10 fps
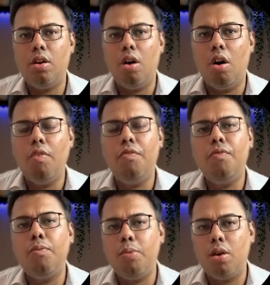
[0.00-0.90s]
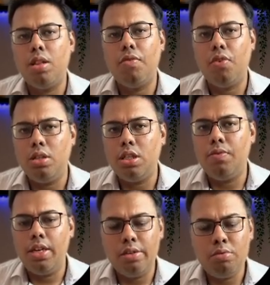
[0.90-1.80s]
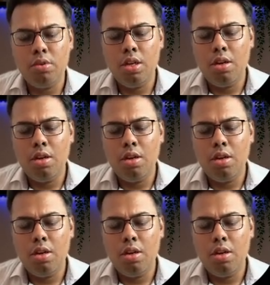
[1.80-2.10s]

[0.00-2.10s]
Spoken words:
of what the function will do.